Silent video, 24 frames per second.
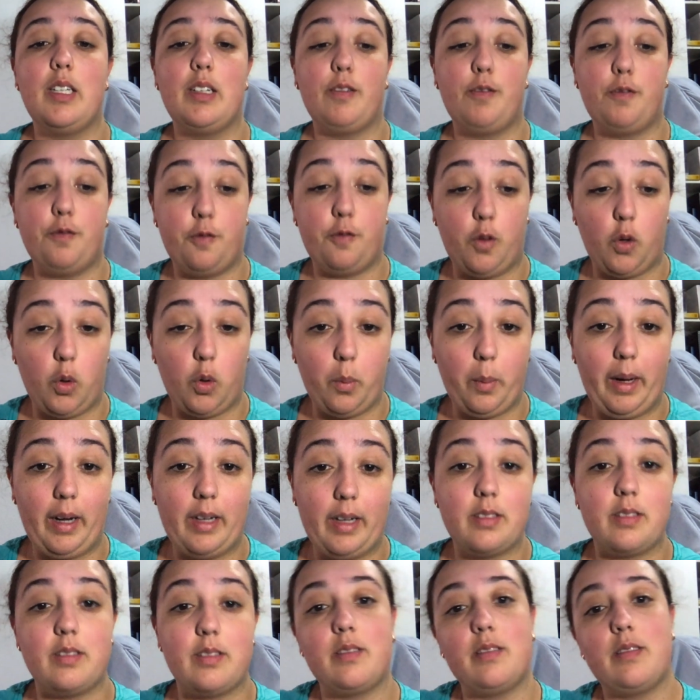format,
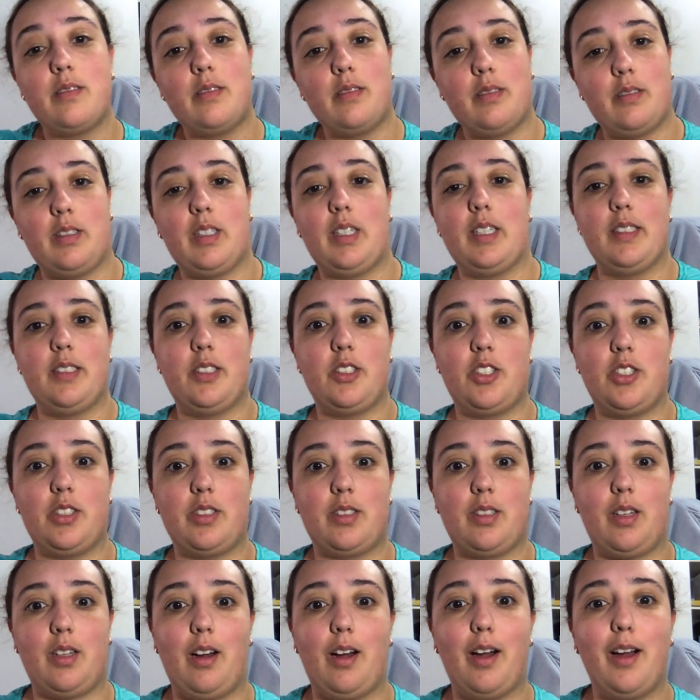I
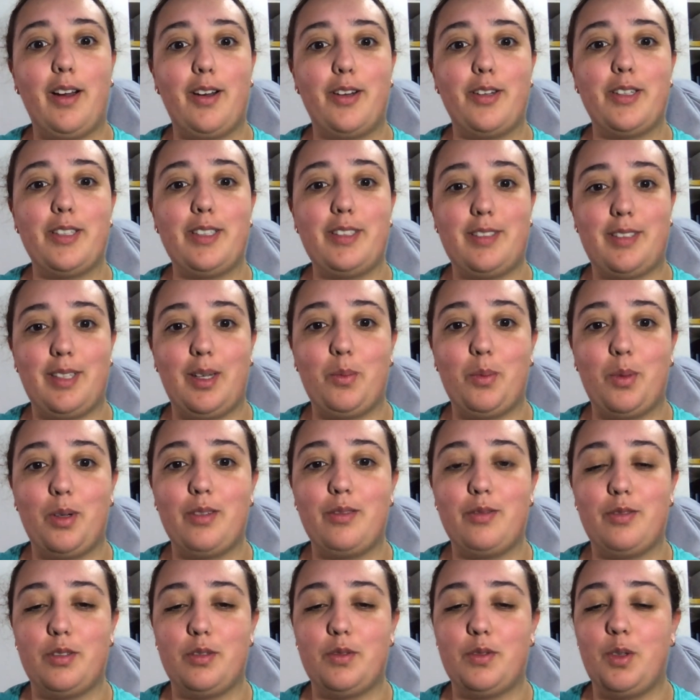suggest hiring someone
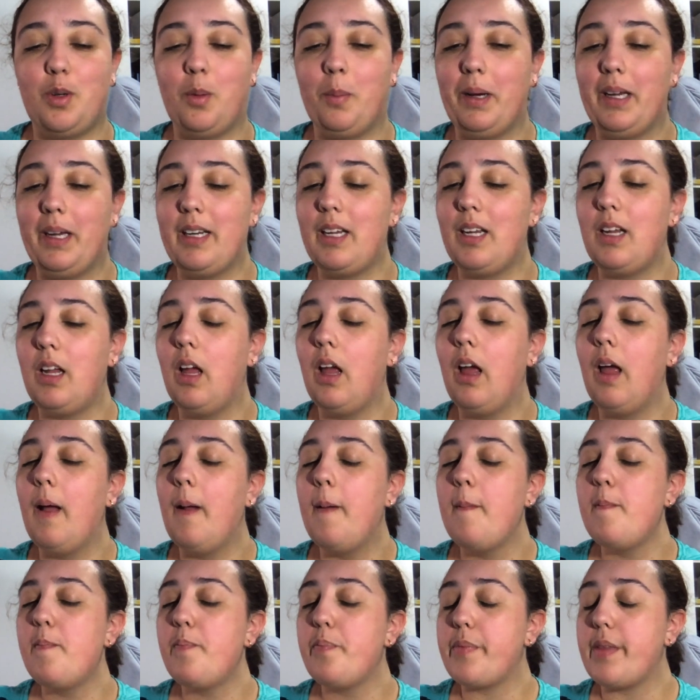for formatting.
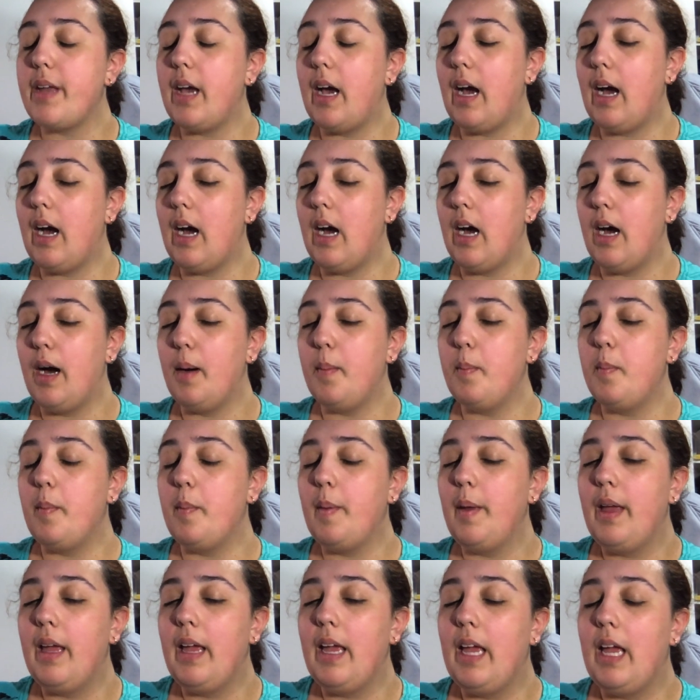
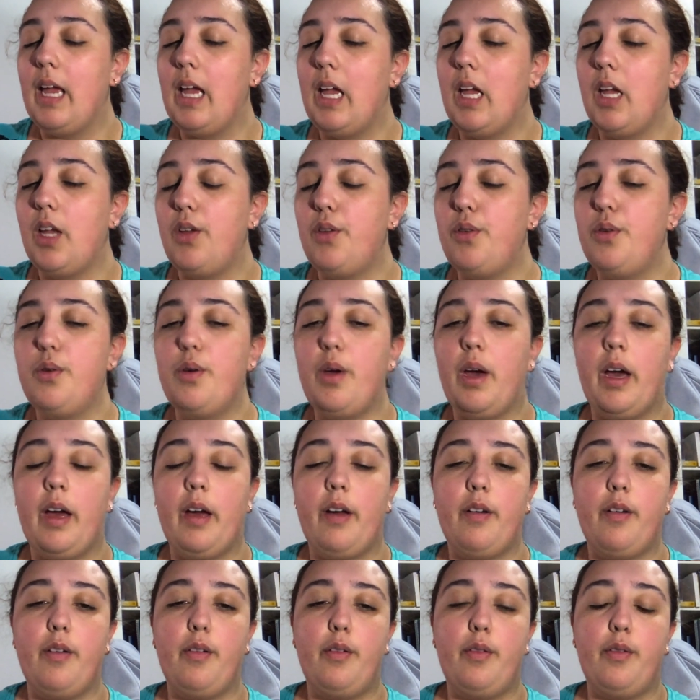You
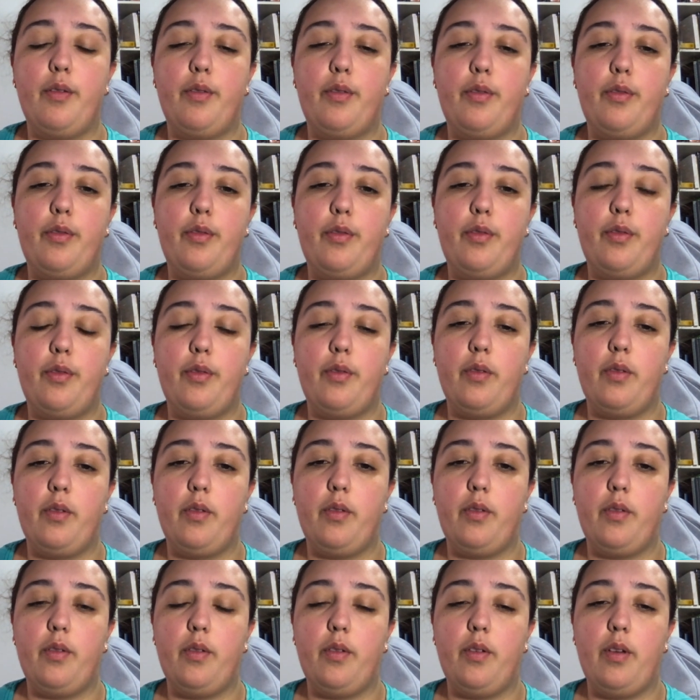have
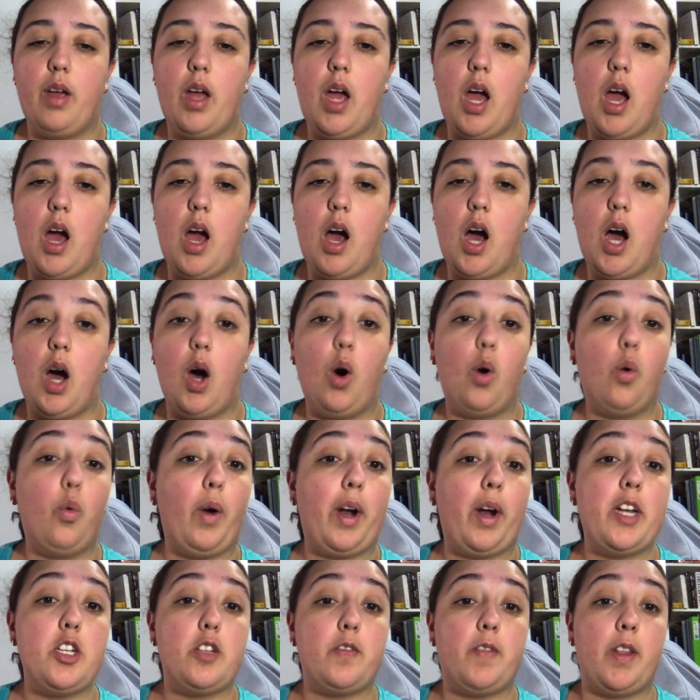a whole
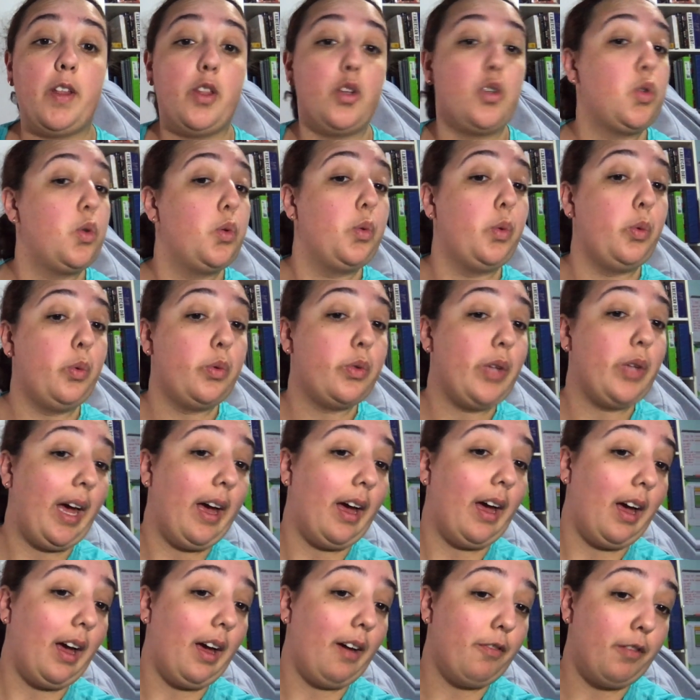range of other tools
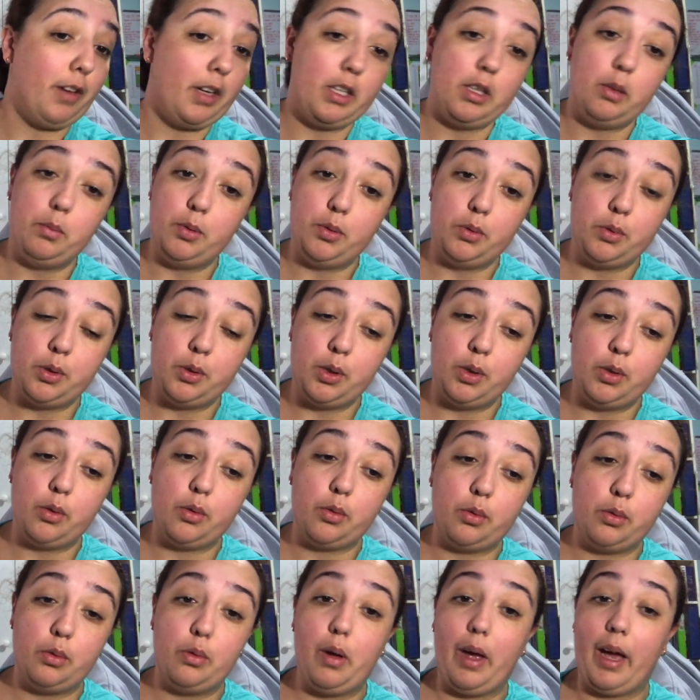available to you
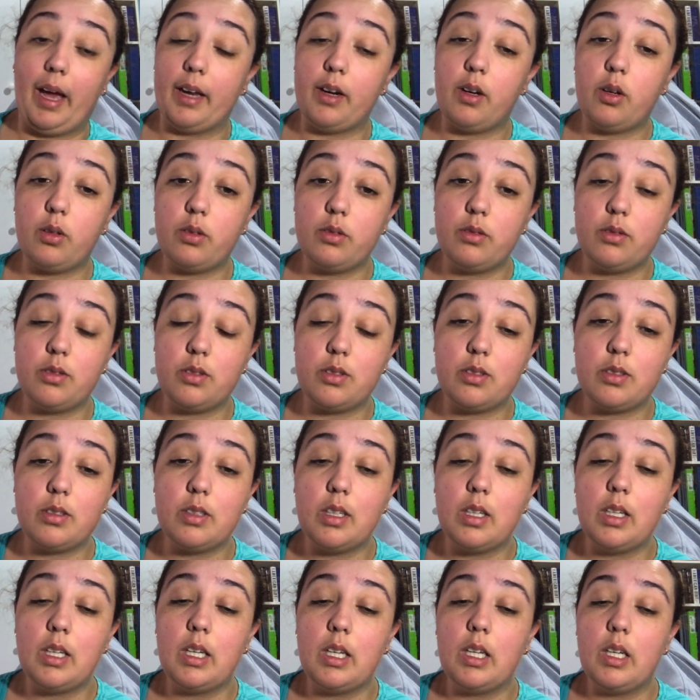through add-ons,
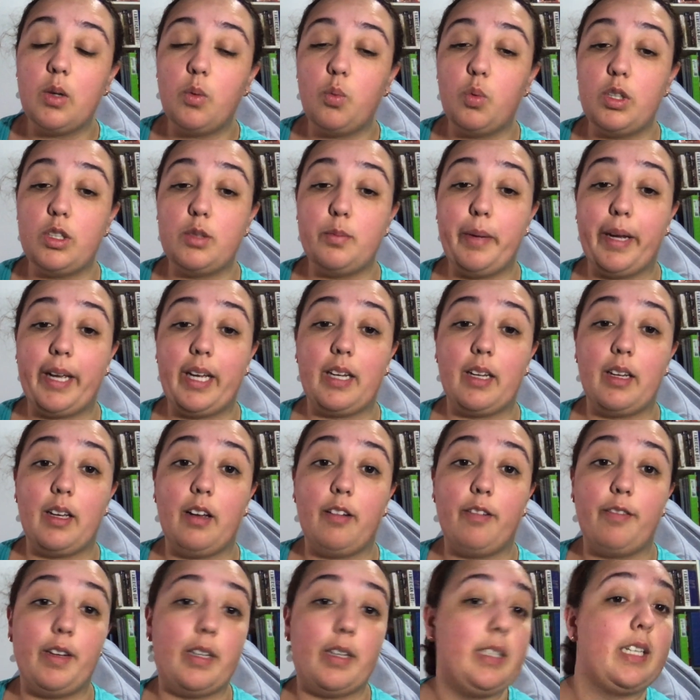which make it a
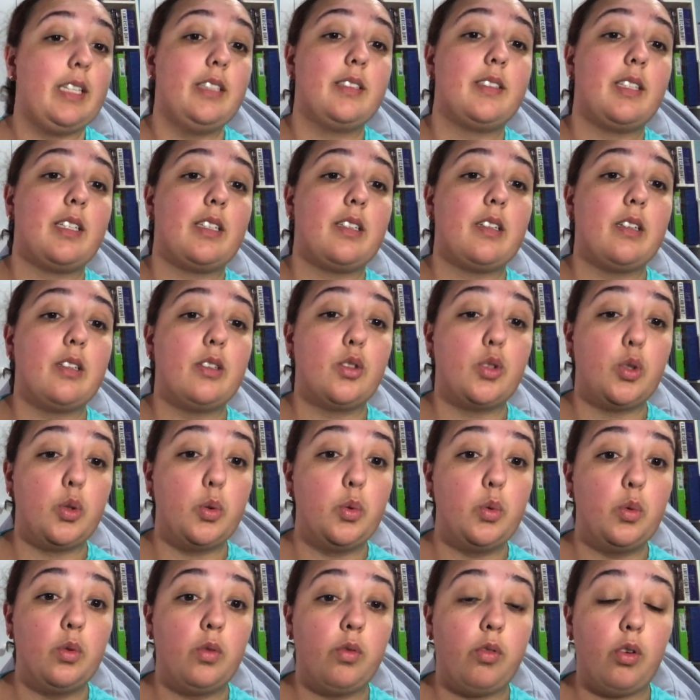fantastic
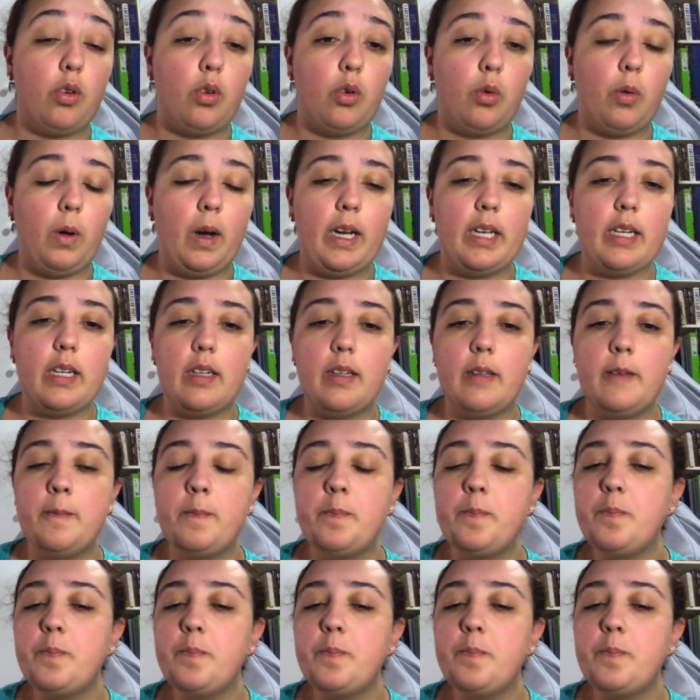tool for a writer.